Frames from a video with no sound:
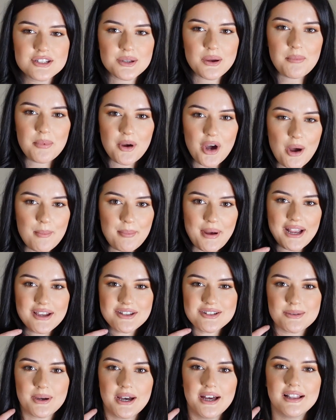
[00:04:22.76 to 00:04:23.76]
So I bought a bag
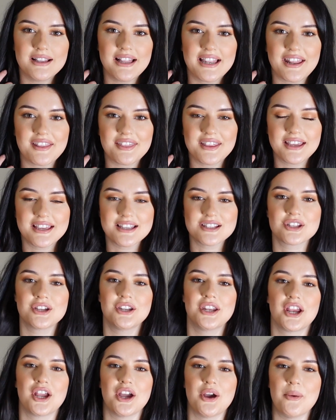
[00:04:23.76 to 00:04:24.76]
as well and I think it's
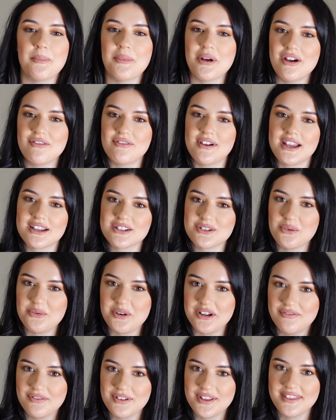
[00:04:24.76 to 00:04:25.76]
gonna go perfect
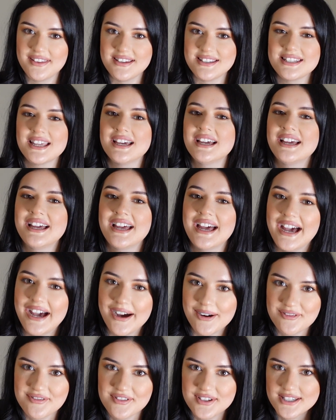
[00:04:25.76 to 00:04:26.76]
with this
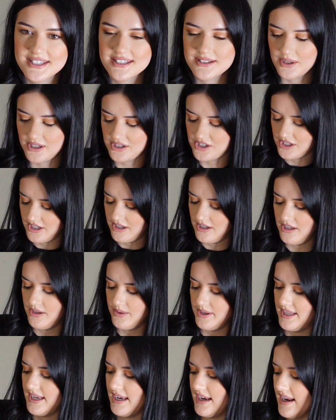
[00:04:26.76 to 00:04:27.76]
outfit. So I'll show
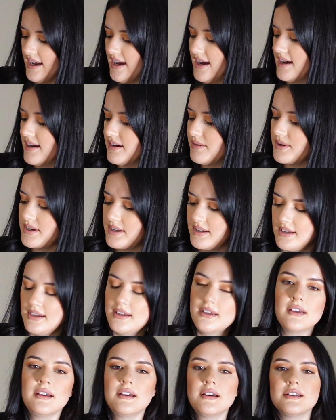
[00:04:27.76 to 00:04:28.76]
you it now.
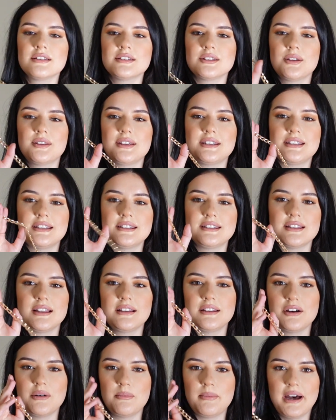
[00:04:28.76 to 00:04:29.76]
So this is the
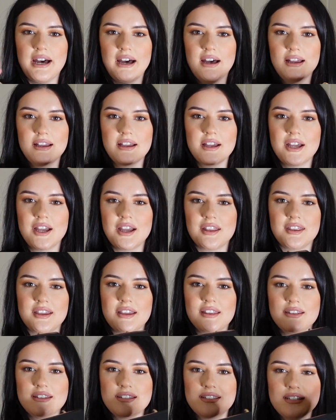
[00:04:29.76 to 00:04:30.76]
little bag. I
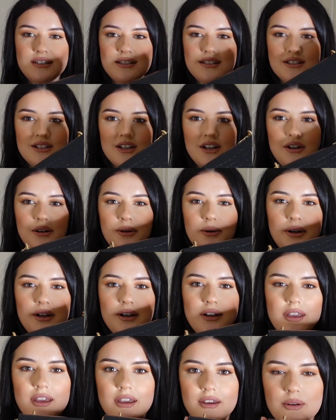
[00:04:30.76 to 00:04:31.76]
think this is so
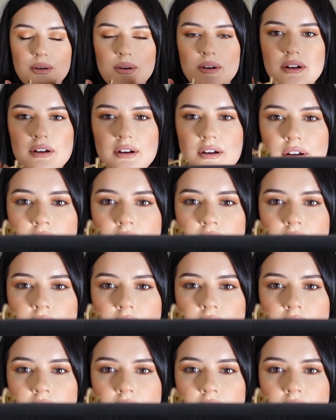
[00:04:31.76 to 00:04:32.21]
cute.